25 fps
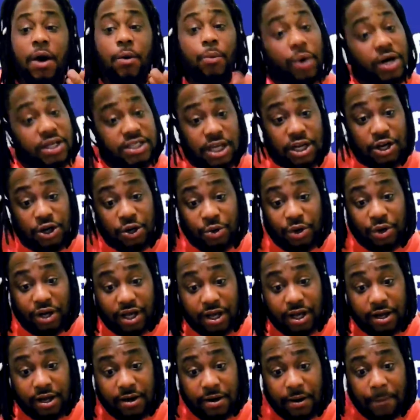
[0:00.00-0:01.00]
that wasn't new to
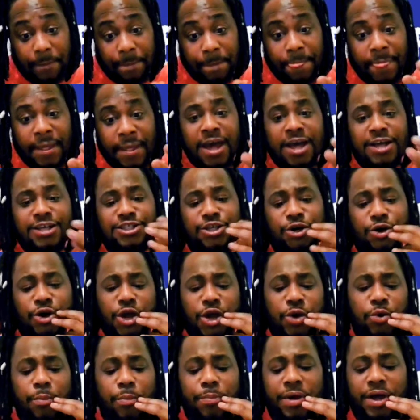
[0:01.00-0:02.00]
him. So
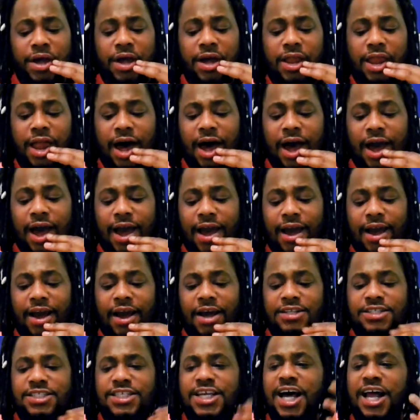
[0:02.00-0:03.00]
he would be like
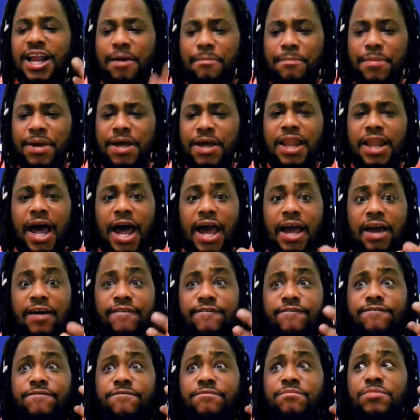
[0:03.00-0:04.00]
telling me, like
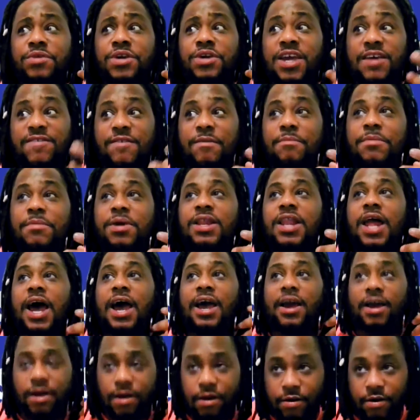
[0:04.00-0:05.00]
giving me
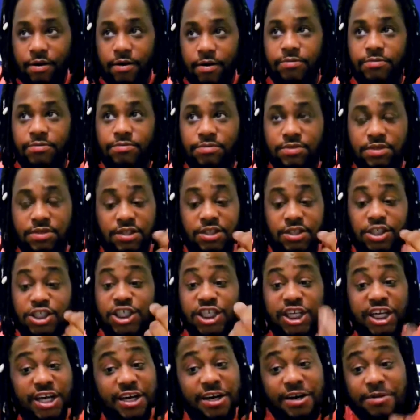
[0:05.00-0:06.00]
like
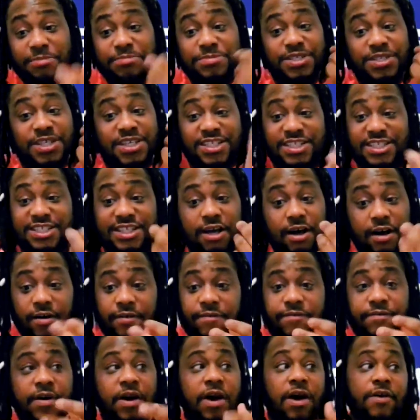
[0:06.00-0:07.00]
gems and
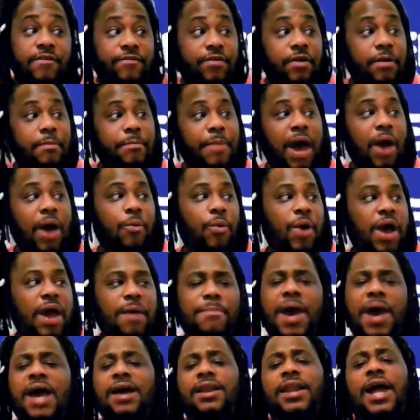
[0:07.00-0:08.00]
stuff from way
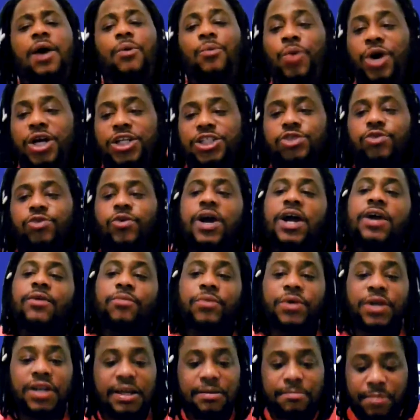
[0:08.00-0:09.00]
back, like what trade
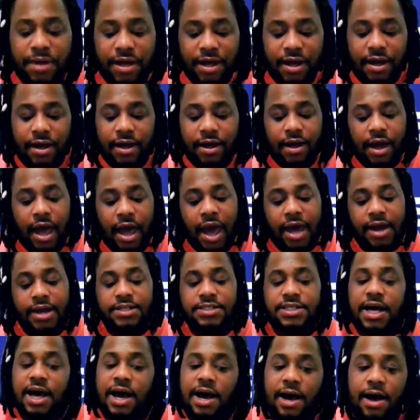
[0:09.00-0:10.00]
really meant at the
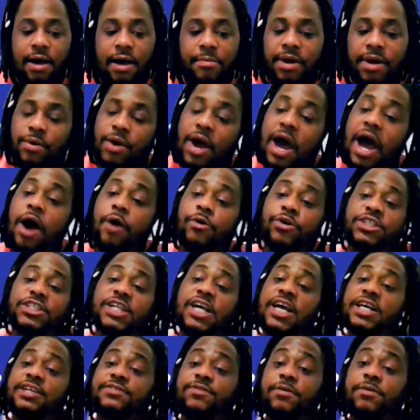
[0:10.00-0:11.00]
time and how it
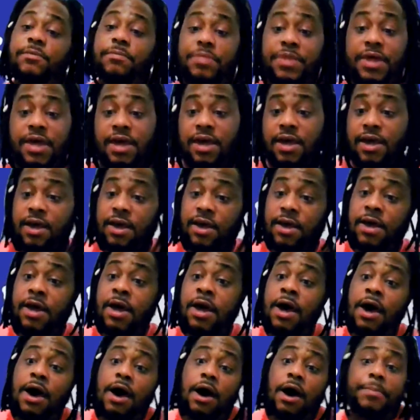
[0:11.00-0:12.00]
changed from then
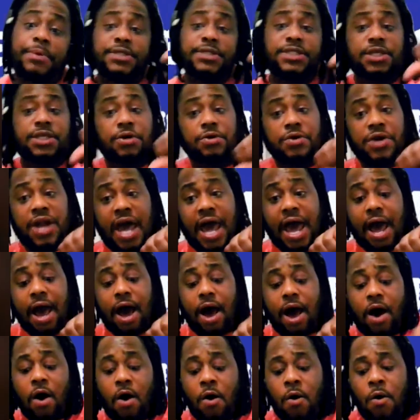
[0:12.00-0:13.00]
up until
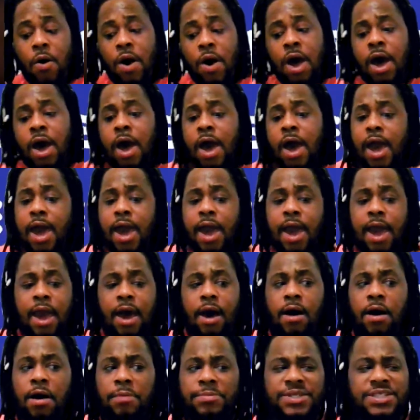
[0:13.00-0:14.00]
now,
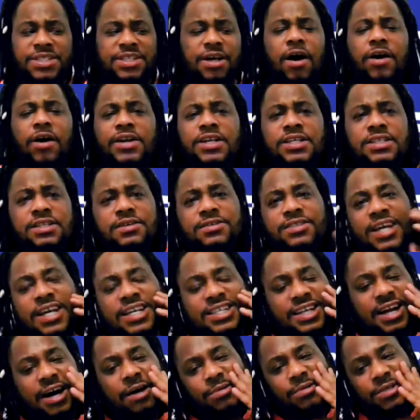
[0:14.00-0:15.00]
and just all these little
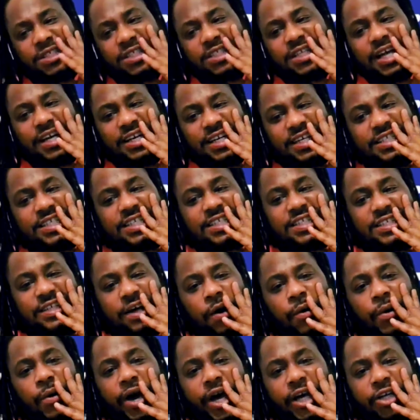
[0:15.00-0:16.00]
things. And I was just like, this is
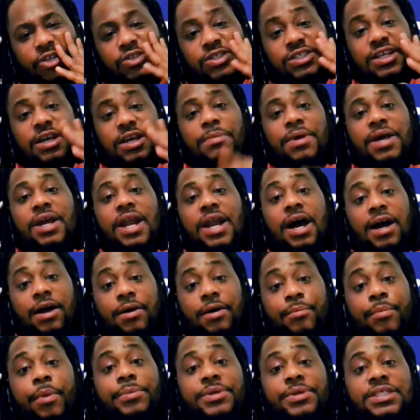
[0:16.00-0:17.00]
so interesting to me. And I
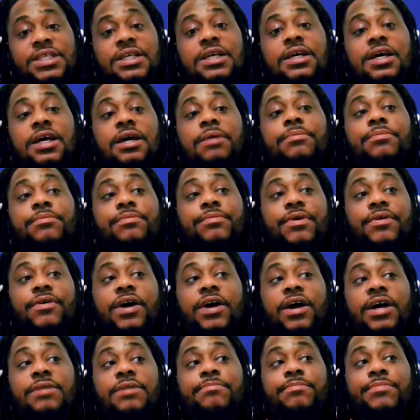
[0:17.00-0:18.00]
can remember him
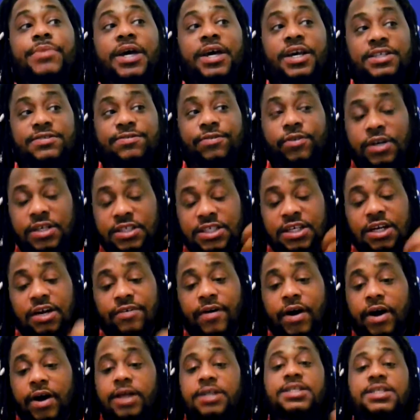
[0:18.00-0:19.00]
and his friends sitting
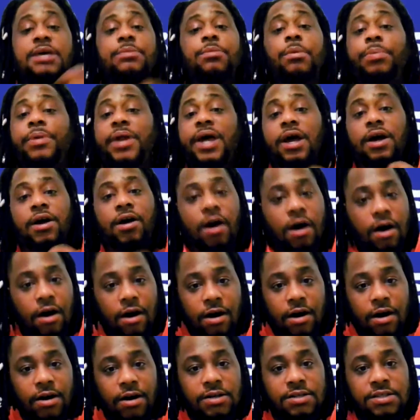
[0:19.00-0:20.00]
around the table playing
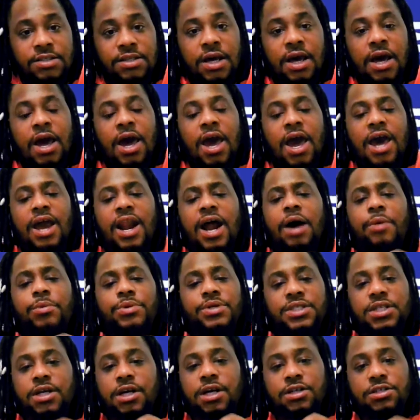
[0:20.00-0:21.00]
cards, and I
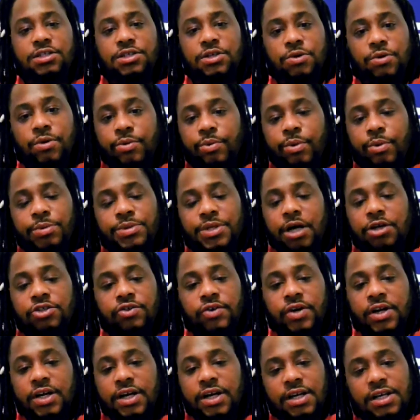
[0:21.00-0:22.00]
was there too, and we was all
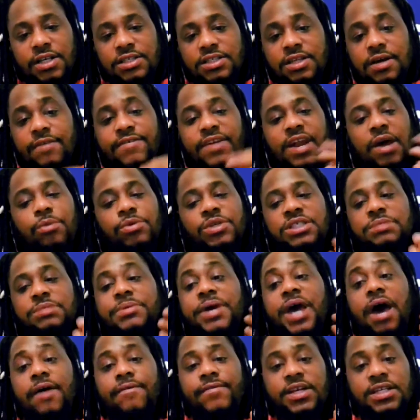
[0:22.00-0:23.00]
drinking and stuff, and they would just
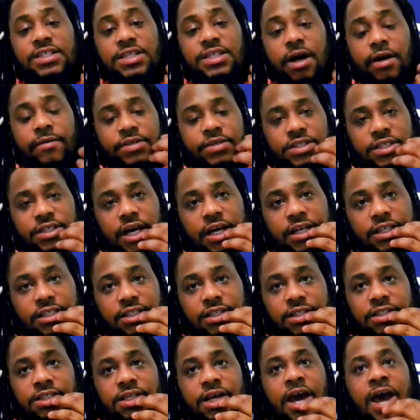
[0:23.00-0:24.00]
be having these
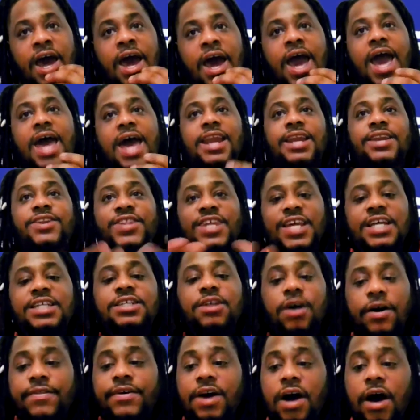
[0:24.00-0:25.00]
conversations. And these
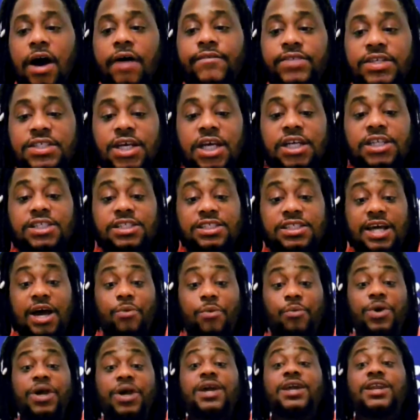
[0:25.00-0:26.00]
are the conversations
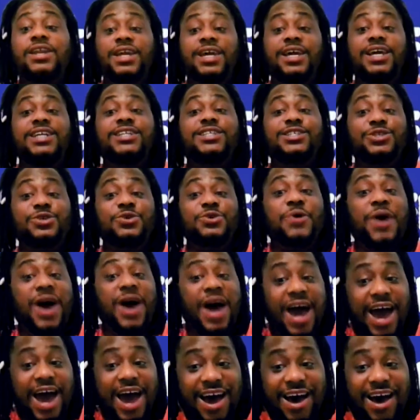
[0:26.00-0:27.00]
that we need to
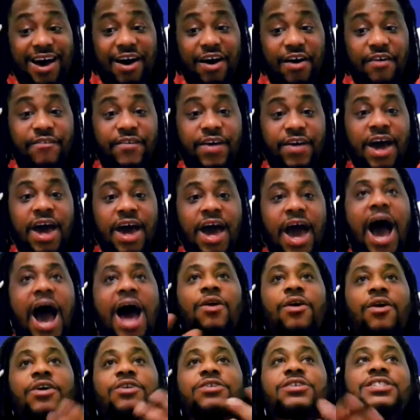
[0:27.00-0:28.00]
have.
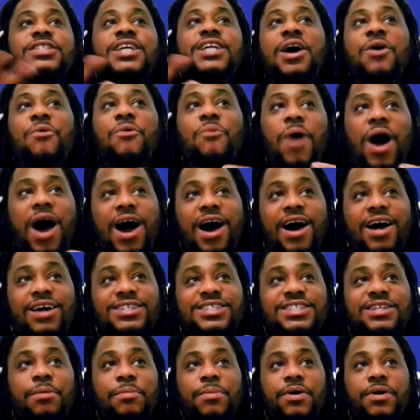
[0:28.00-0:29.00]
I don't understand why
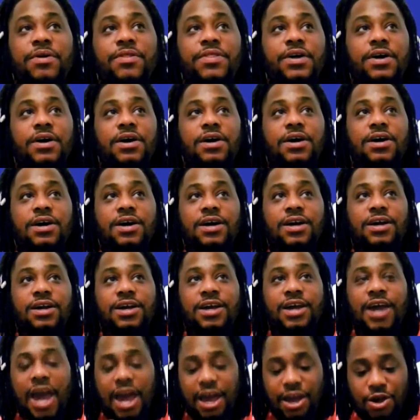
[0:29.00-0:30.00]
some of the
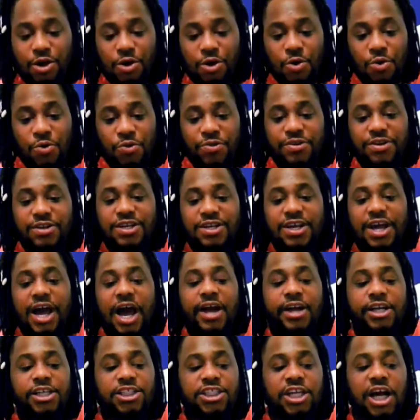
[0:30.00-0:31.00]
gay youth
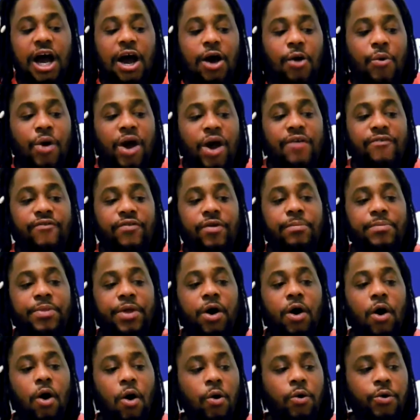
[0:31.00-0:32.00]
kind of shy away from
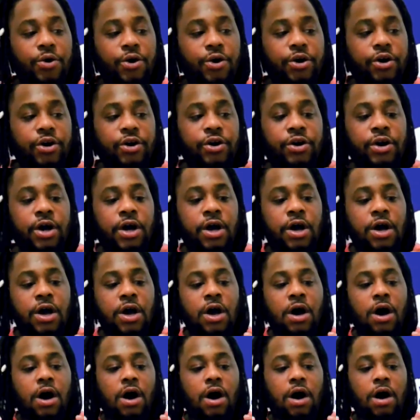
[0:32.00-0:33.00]
the older
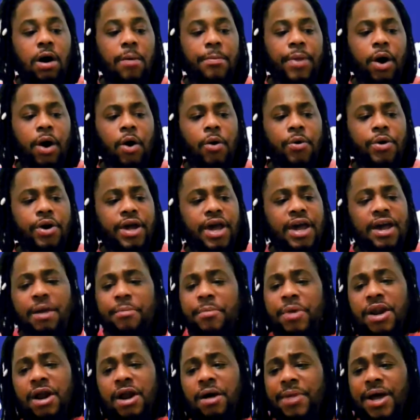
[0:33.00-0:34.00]
gay
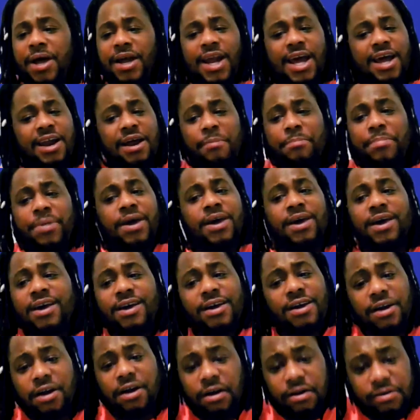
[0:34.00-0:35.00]
community. I'm like, they done been
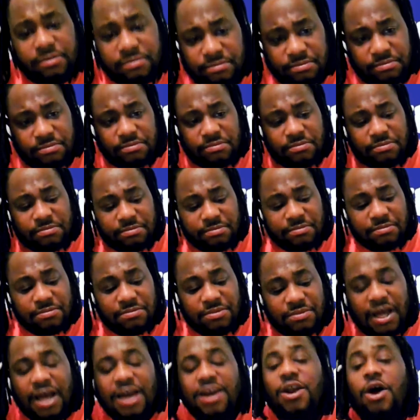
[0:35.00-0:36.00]
here.
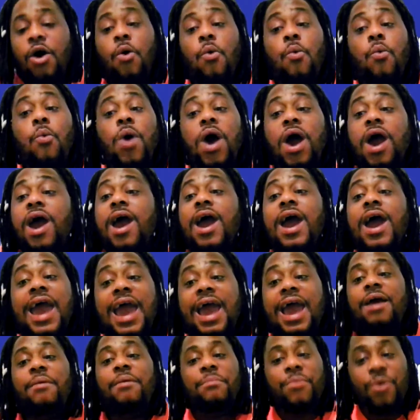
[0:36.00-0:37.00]
They know
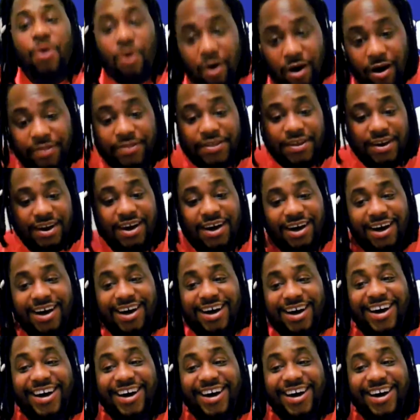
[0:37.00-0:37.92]
way more than us.